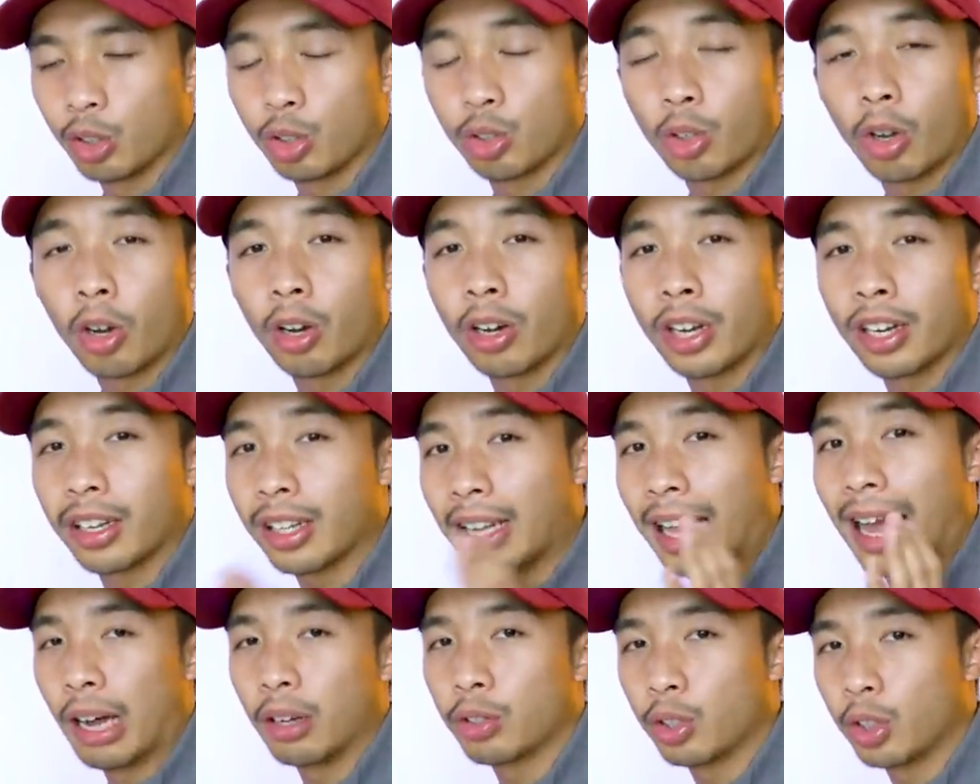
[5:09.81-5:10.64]

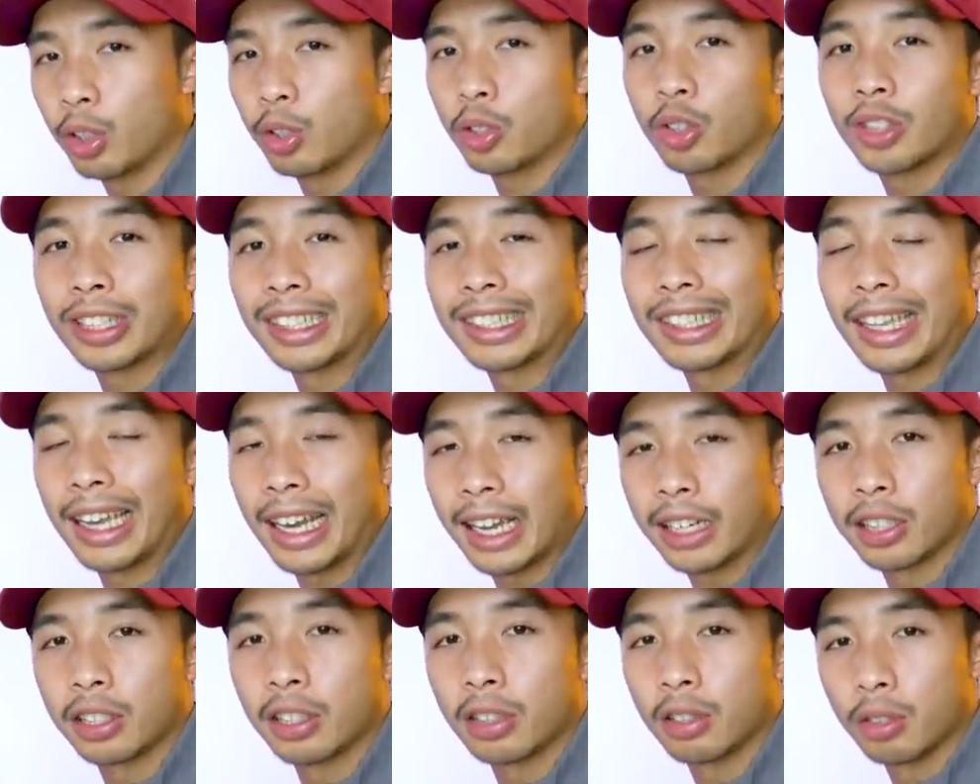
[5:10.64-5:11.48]
tutorial how to use the
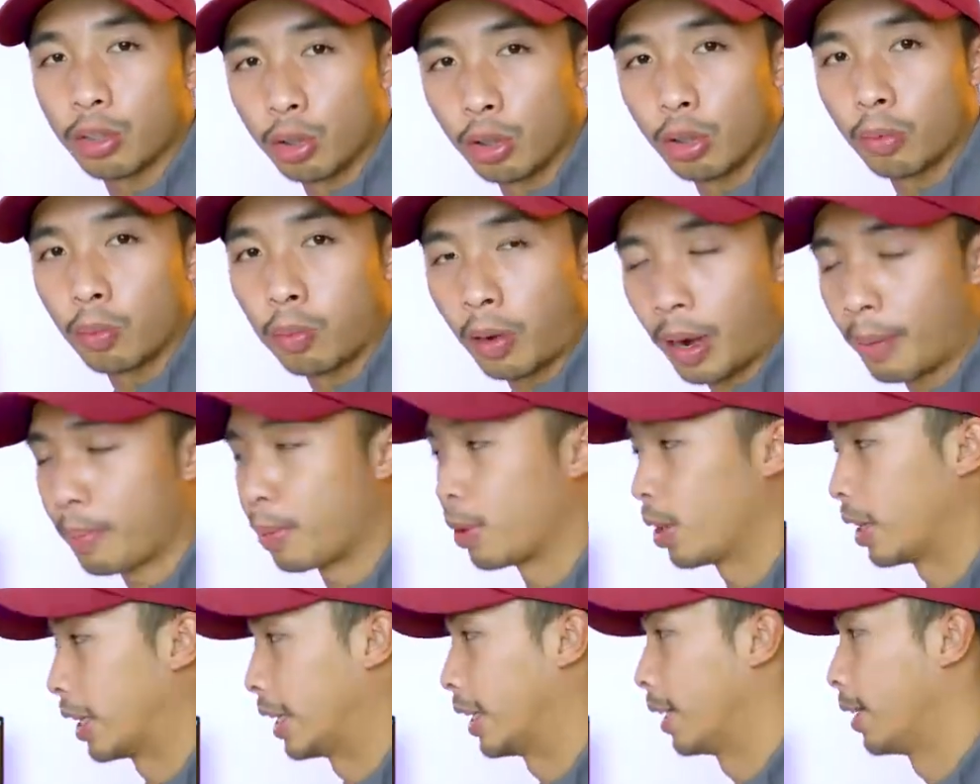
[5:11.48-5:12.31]
selection tool
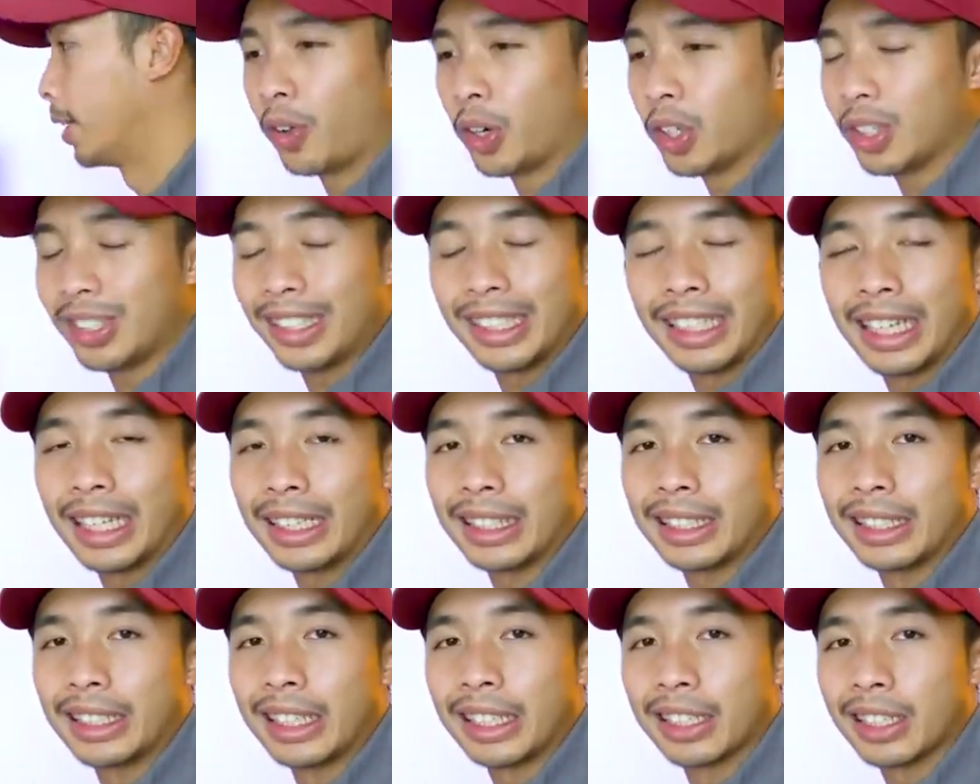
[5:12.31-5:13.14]
properly. First,
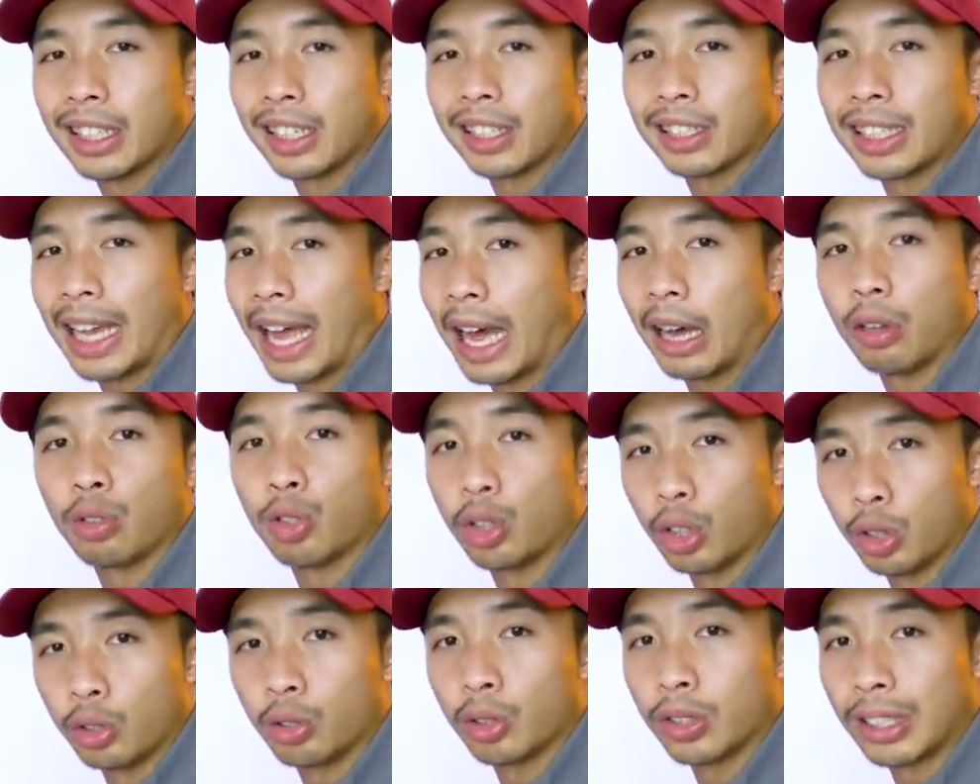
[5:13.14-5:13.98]
let's discuss how
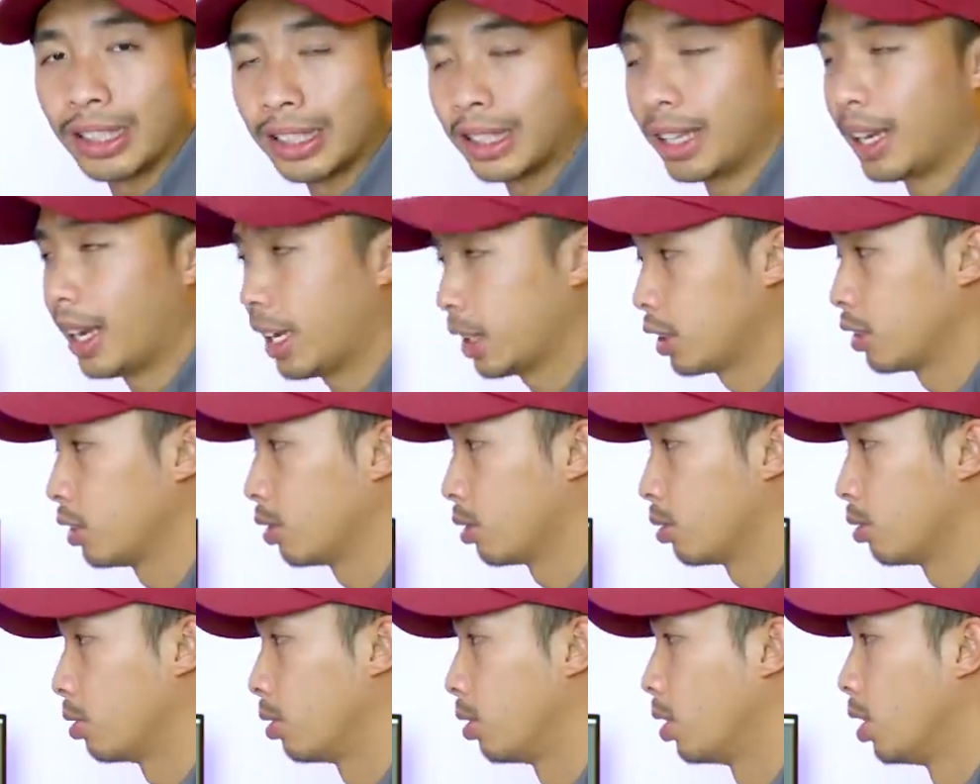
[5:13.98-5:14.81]
to use the
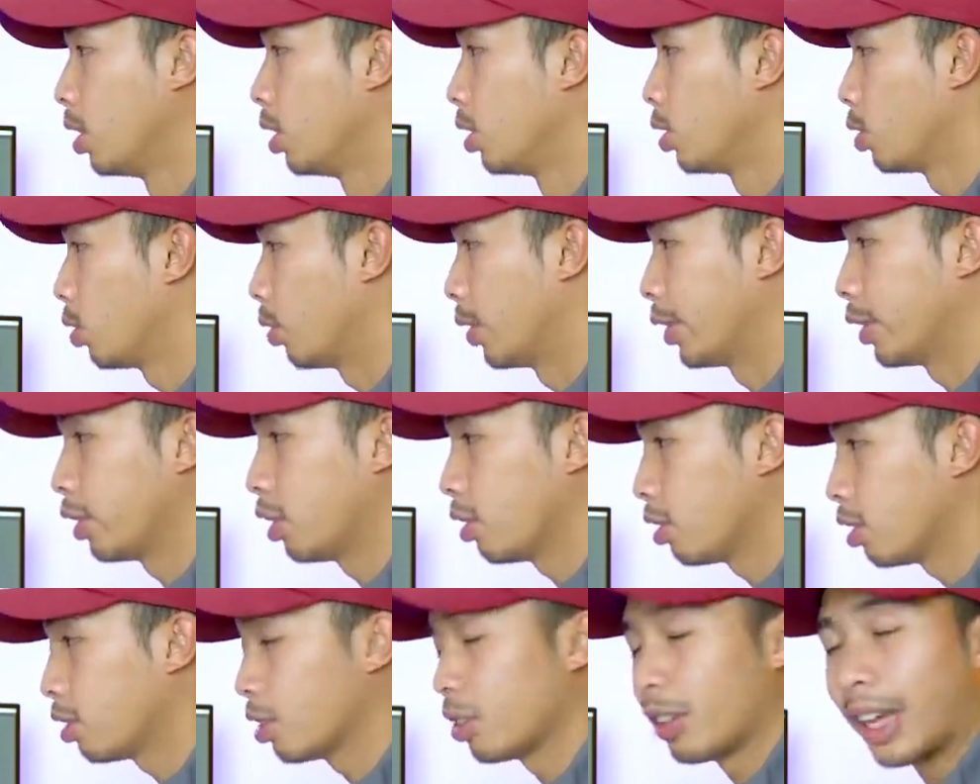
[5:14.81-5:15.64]
selection tool. So in
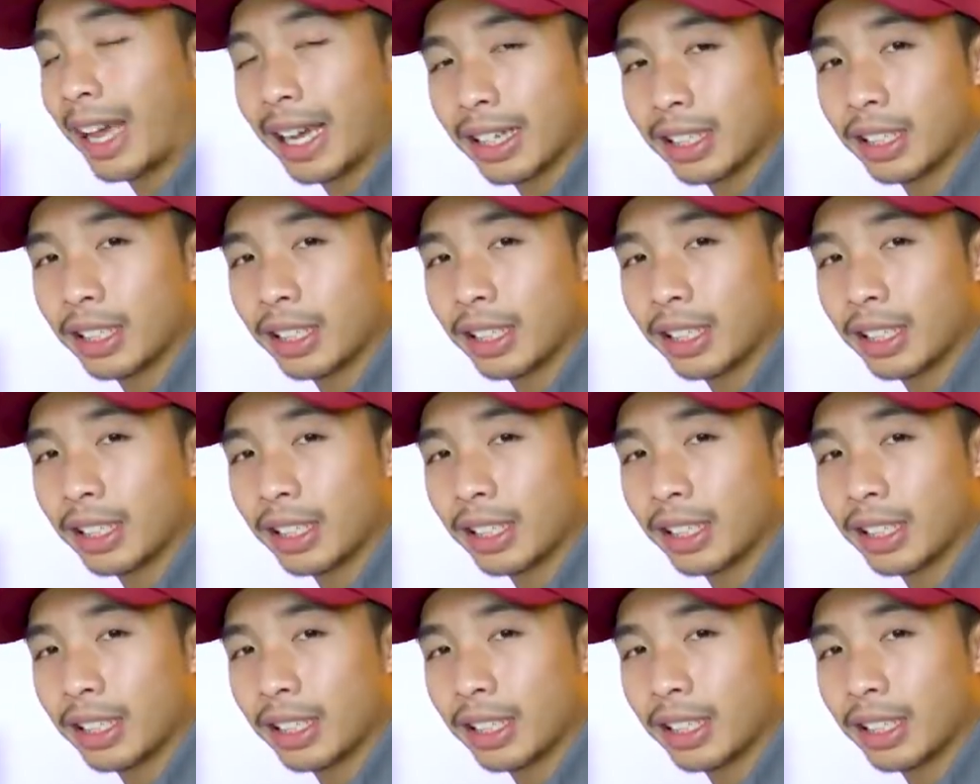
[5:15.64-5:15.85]
order to